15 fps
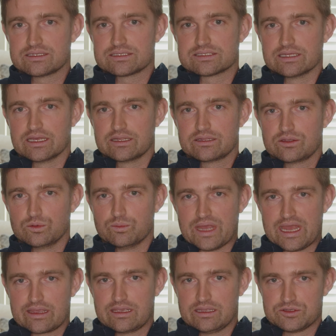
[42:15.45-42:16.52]
is that you
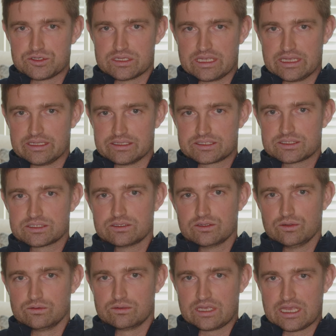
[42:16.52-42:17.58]
back engineers
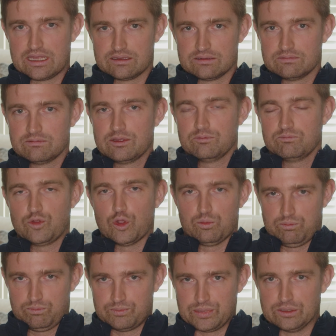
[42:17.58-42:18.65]
who can you
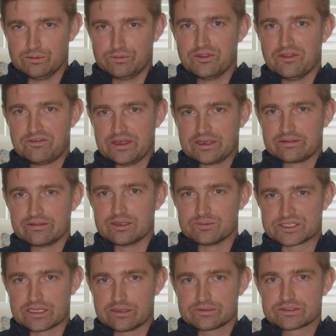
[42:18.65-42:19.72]
know, build the thing
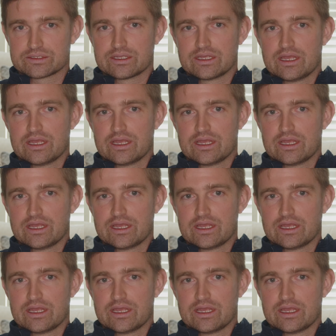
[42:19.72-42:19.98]
themselves.